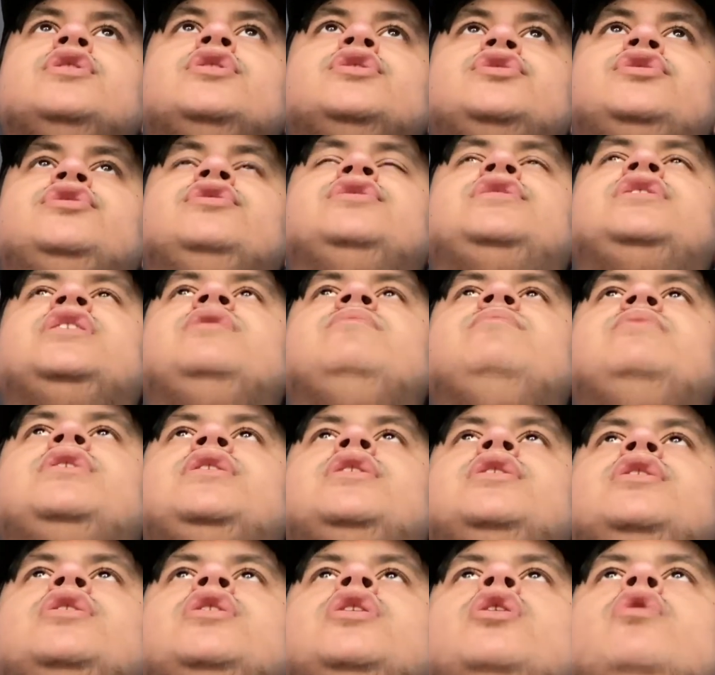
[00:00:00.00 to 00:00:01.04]
So you're telling
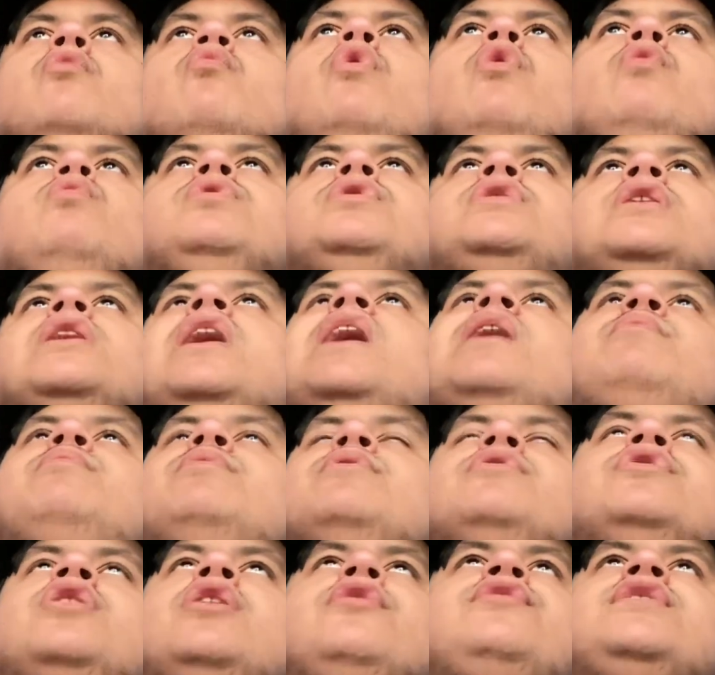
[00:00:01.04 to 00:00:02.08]
me what would
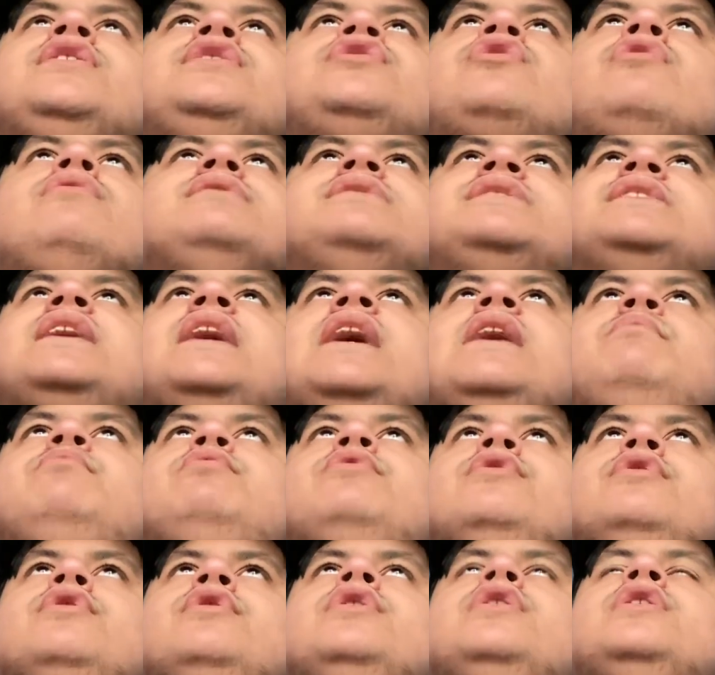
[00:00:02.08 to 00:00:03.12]
happen? Nothing's going to
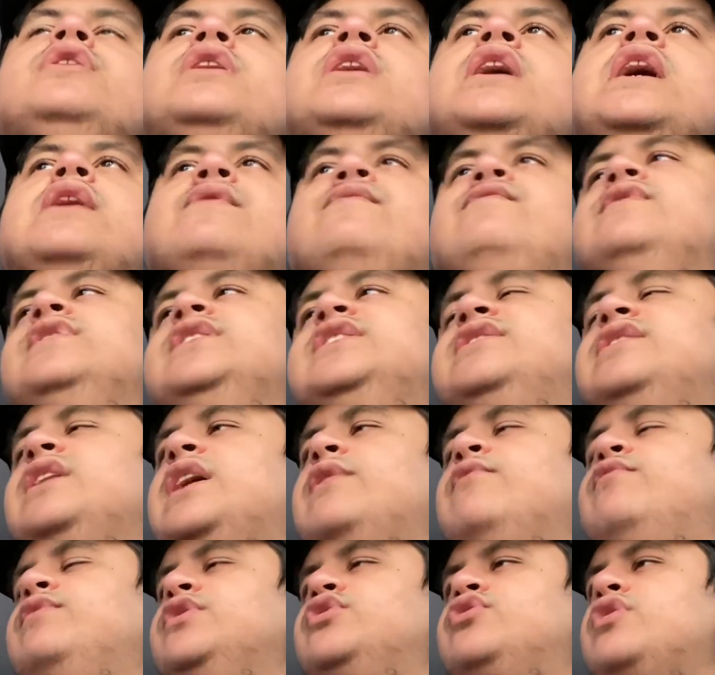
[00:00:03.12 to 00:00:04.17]
happen if we
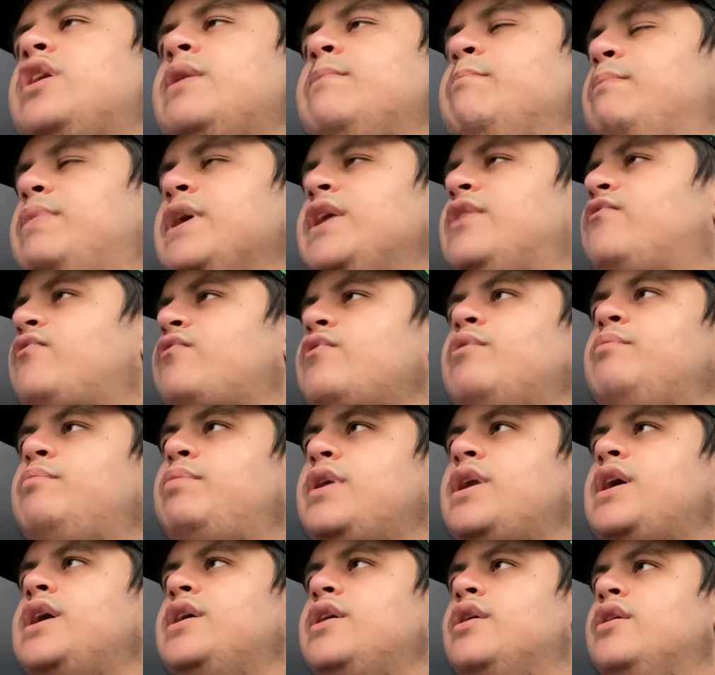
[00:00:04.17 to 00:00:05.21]
if we try and bid for a
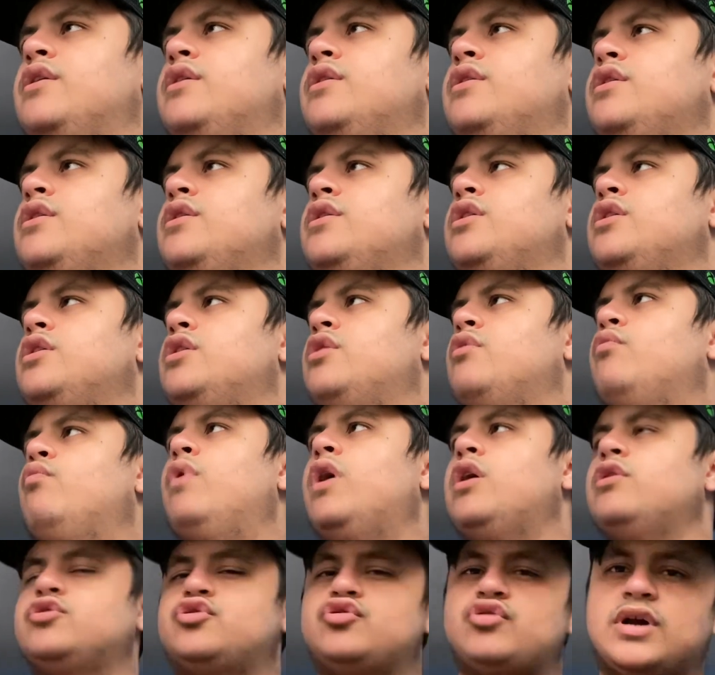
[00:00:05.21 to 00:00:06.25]
player
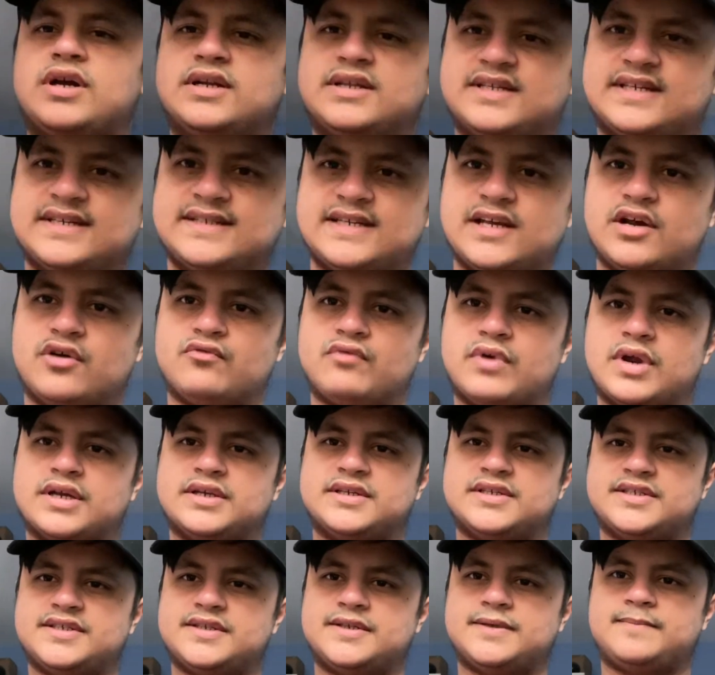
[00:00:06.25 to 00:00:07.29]
whilst trying to sell
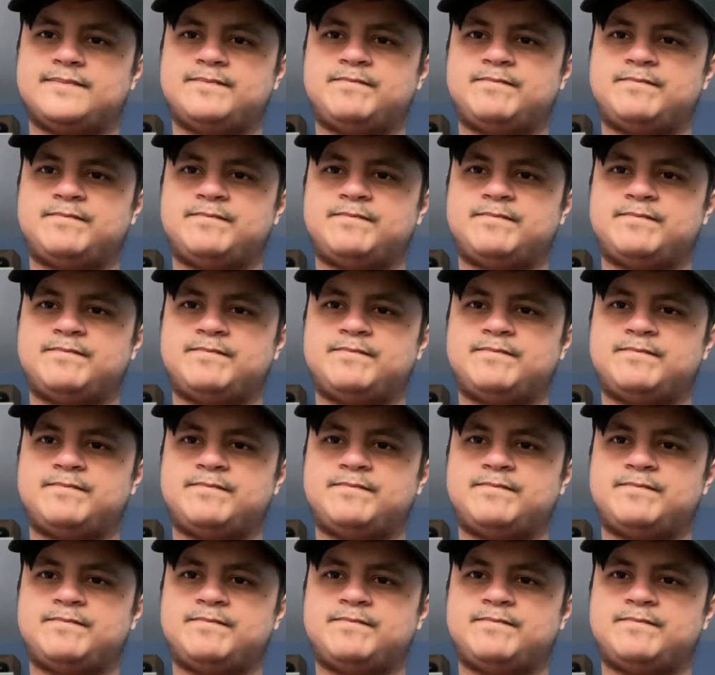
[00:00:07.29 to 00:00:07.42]
Rice.